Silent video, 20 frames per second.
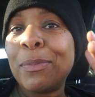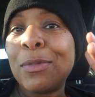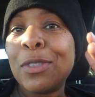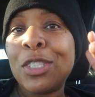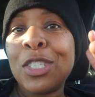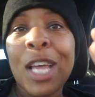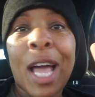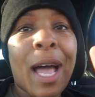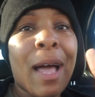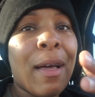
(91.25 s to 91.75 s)

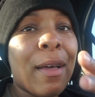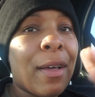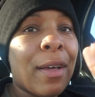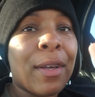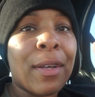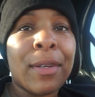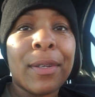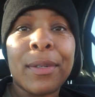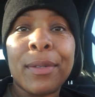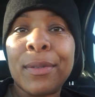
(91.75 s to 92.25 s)

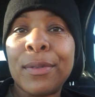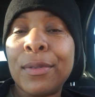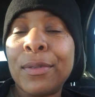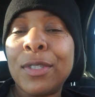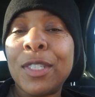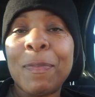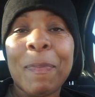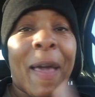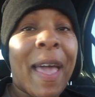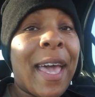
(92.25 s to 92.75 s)

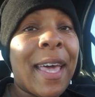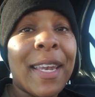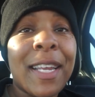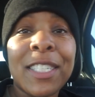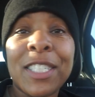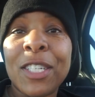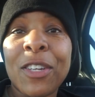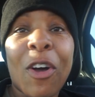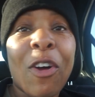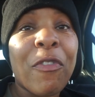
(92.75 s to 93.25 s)

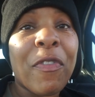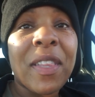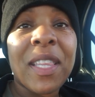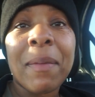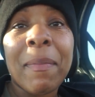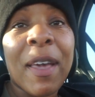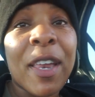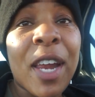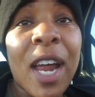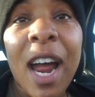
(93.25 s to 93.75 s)
Spanish, it don't really matter.